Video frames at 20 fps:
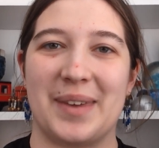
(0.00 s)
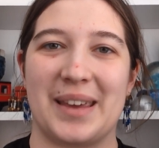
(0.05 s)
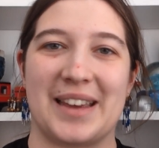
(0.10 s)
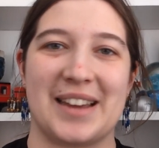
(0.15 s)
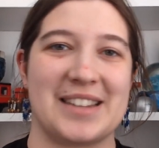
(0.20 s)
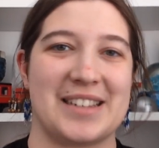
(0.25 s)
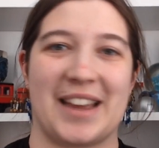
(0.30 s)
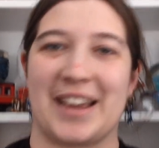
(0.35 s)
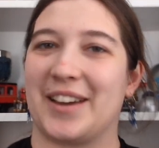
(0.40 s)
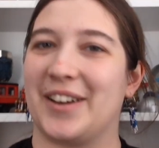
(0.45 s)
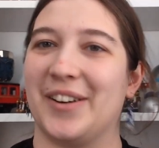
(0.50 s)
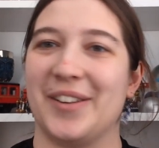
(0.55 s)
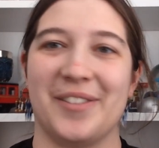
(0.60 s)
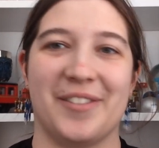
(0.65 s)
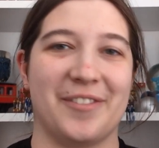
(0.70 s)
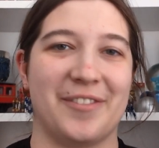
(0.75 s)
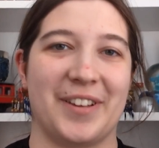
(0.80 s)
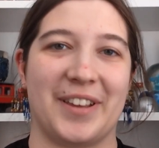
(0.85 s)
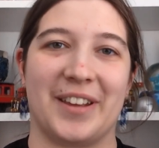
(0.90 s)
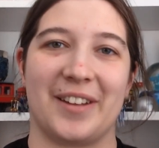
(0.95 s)
because I
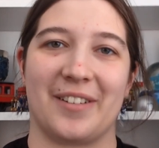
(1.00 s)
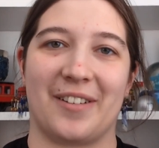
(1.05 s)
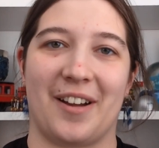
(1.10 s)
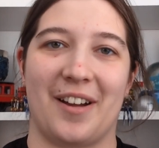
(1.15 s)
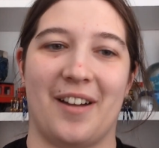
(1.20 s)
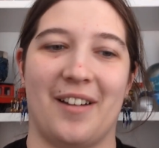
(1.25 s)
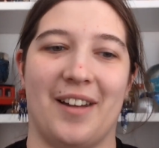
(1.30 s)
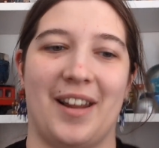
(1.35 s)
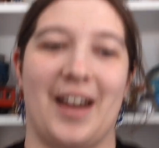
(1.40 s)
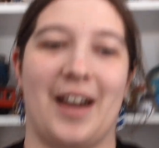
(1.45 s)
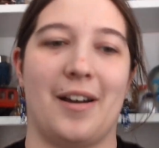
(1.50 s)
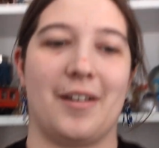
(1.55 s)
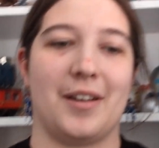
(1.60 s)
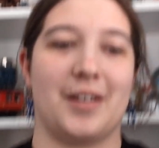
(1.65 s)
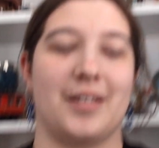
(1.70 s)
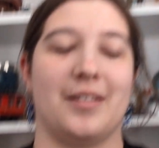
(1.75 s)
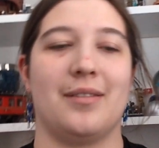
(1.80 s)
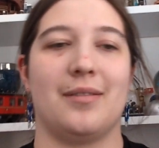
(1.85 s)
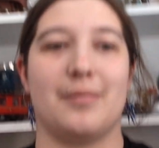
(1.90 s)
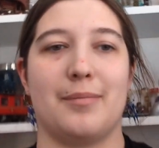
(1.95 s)
couldn't figure out how
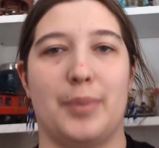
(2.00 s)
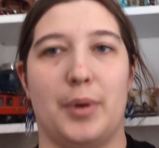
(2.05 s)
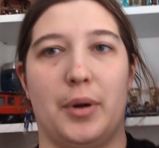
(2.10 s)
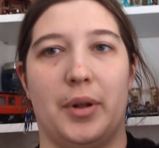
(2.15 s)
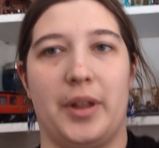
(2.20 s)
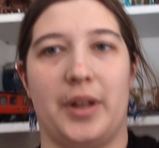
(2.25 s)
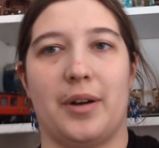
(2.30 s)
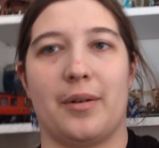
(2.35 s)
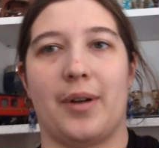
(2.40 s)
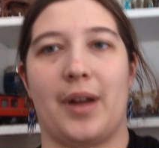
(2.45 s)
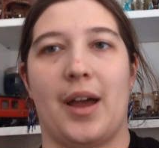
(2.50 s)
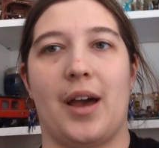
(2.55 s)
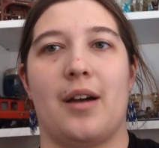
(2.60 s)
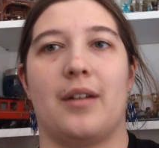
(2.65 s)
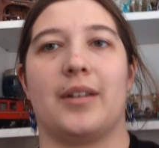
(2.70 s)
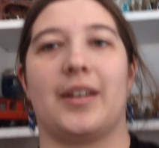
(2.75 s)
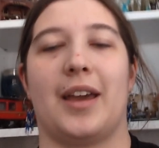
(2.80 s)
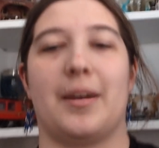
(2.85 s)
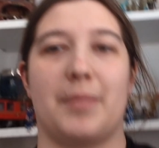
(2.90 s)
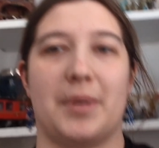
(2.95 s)
to pull it
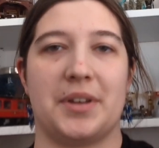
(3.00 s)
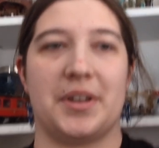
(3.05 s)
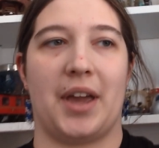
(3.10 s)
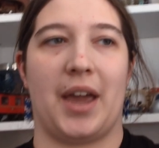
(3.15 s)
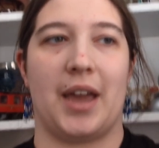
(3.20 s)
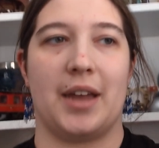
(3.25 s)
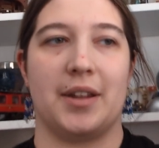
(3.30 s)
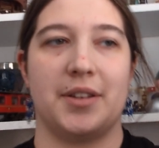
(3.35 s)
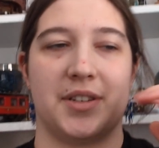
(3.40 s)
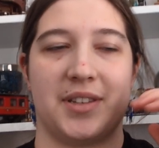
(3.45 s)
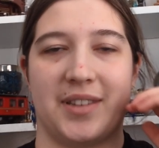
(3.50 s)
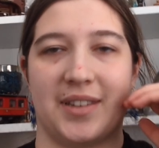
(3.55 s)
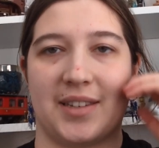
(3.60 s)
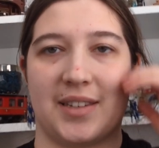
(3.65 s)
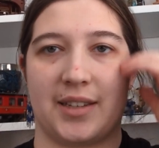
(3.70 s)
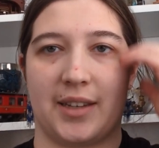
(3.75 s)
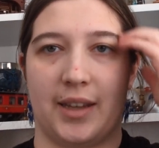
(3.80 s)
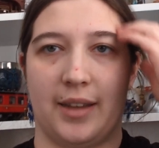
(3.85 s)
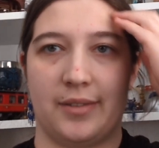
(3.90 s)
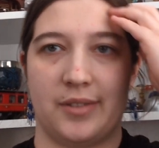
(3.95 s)
around, get my hands in the
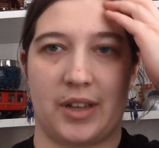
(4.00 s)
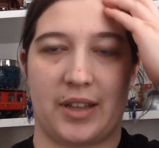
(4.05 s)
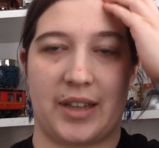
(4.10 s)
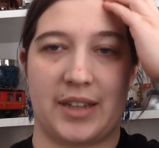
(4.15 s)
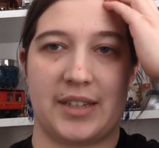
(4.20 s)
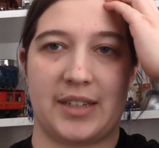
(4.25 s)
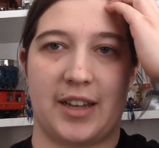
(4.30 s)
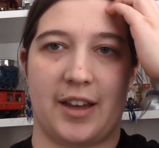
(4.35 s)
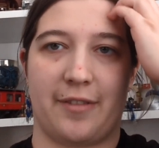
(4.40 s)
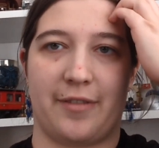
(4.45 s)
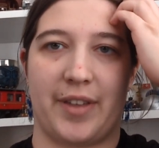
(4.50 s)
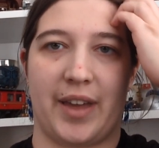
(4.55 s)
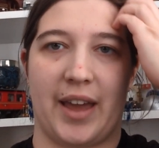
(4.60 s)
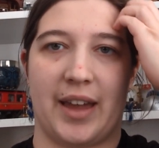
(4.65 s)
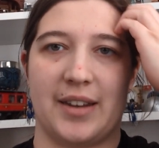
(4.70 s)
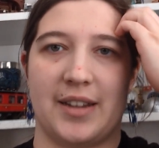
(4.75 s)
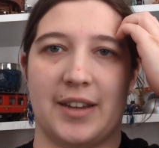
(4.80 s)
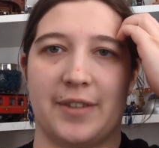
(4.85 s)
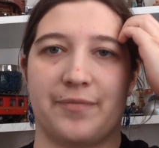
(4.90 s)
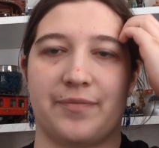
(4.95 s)
sleeves, all that stuff. They had